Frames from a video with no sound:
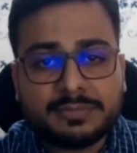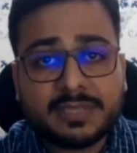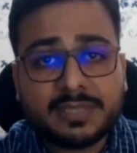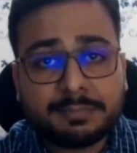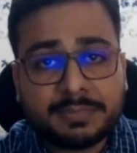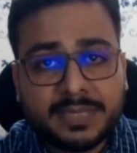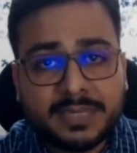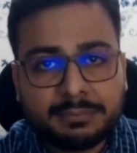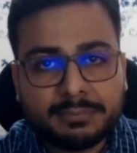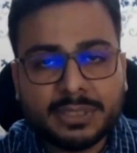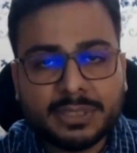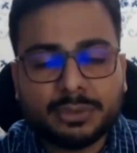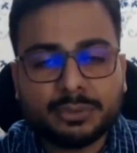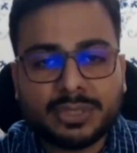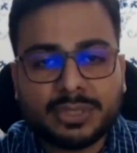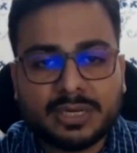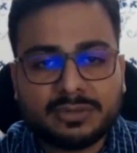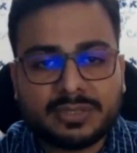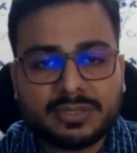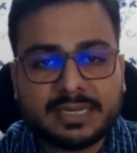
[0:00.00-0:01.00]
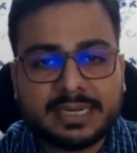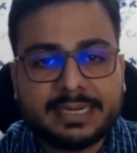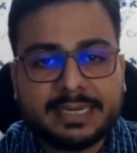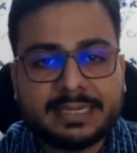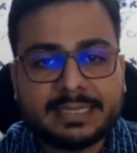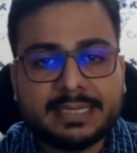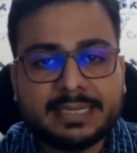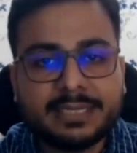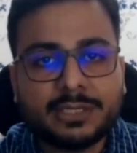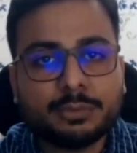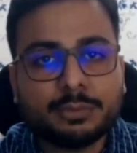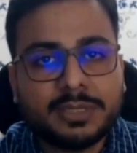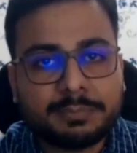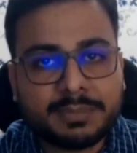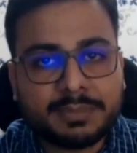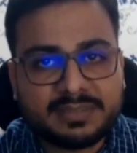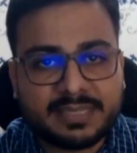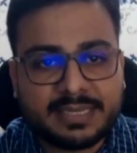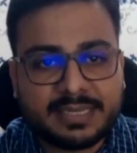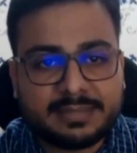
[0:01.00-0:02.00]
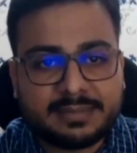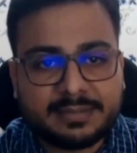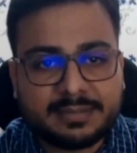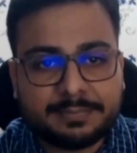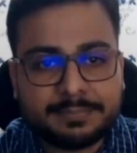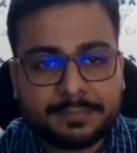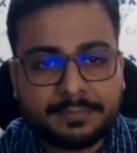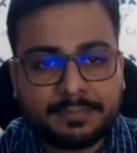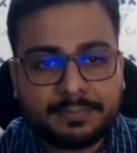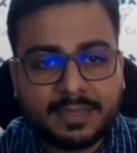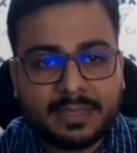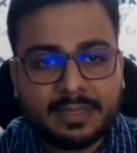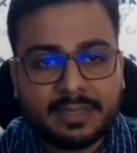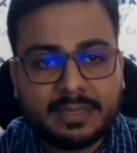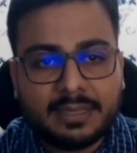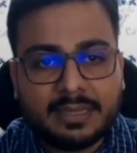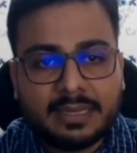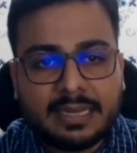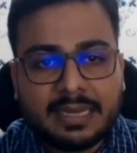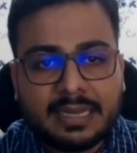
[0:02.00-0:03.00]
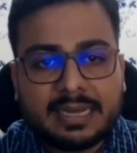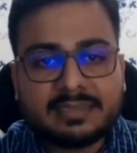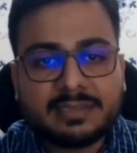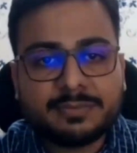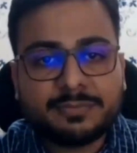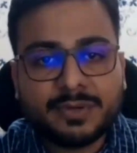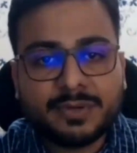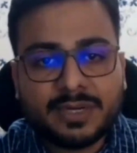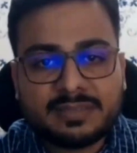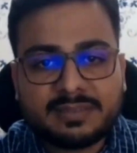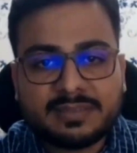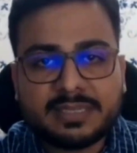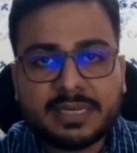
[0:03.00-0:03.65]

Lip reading: September 2019 to be precise. As a first